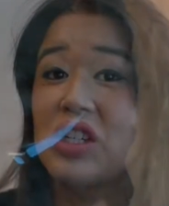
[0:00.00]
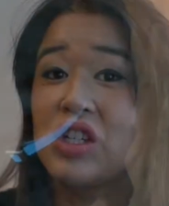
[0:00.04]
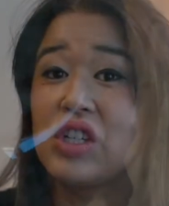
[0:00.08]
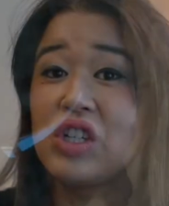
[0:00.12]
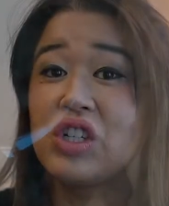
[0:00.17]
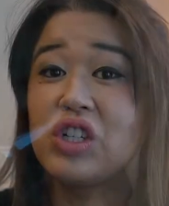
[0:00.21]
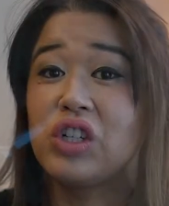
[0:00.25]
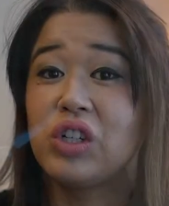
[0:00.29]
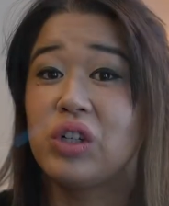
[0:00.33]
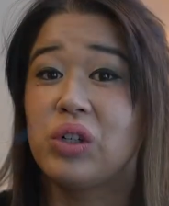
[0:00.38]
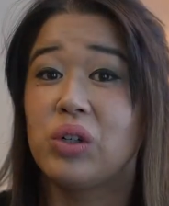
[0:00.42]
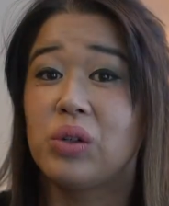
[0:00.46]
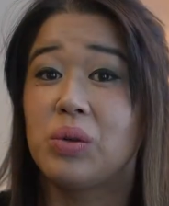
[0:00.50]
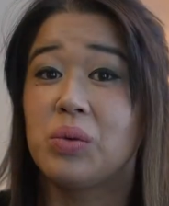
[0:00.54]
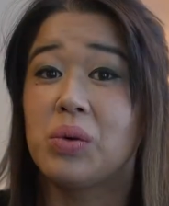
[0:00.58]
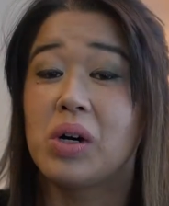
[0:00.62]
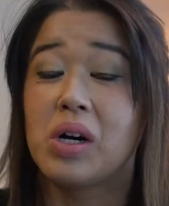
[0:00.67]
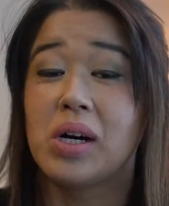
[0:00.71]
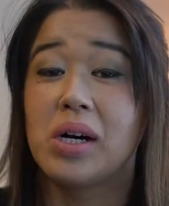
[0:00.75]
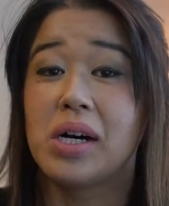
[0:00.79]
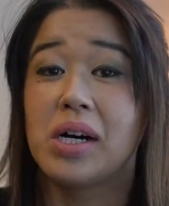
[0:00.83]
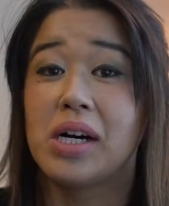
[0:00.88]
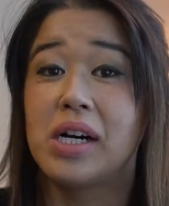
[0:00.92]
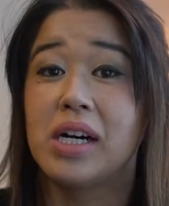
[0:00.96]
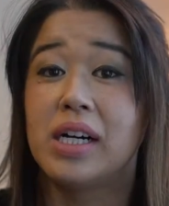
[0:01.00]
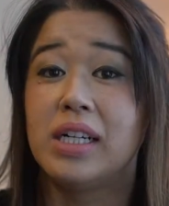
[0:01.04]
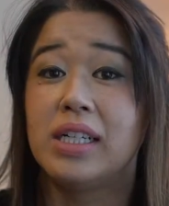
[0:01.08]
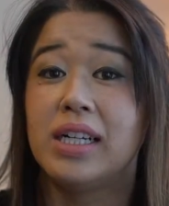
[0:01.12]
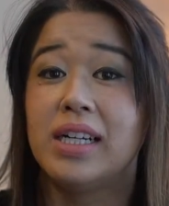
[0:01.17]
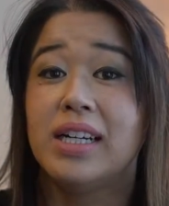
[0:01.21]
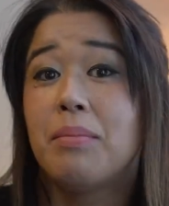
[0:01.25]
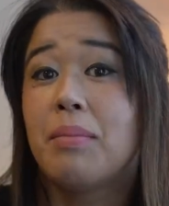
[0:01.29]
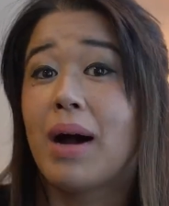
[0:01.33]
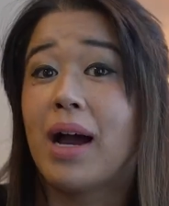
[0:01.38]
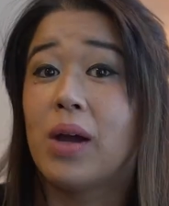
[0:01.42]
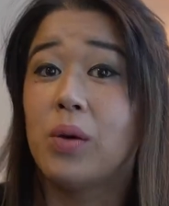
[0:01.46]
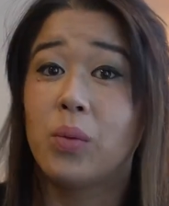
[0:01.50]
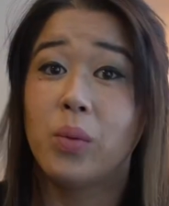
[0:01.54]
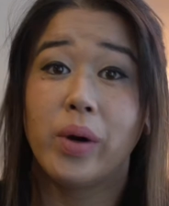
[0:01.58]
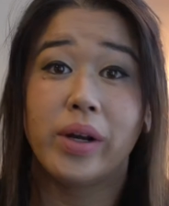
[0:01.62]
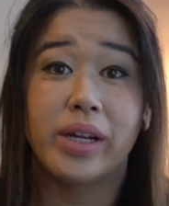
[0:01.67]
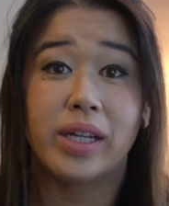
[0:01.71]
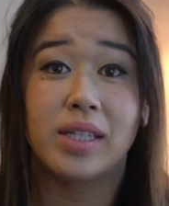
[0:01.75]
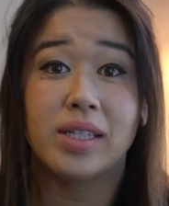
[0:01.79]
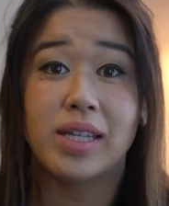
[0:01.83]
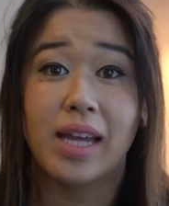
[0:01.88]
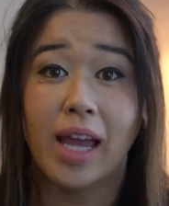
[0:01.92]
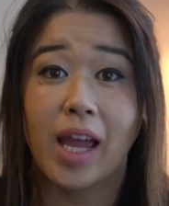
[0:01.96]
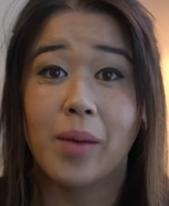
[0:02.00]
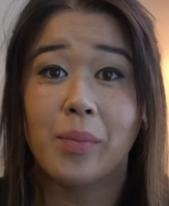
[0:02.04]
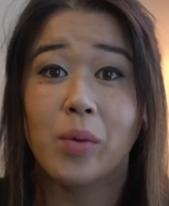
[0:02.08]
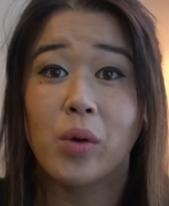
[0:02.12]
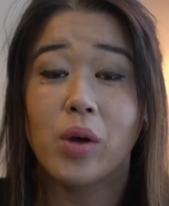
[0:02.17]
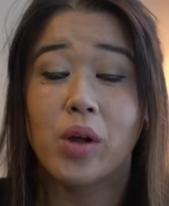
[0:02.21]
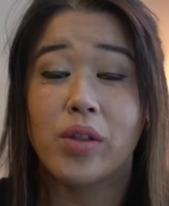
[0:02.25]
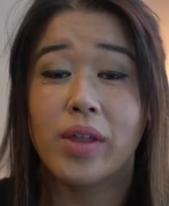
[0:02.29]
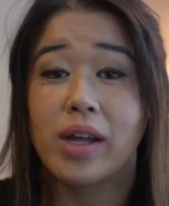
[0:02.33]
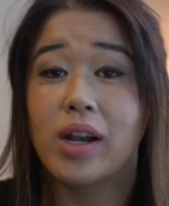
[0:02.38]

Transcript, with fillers: to chew on my wooden table,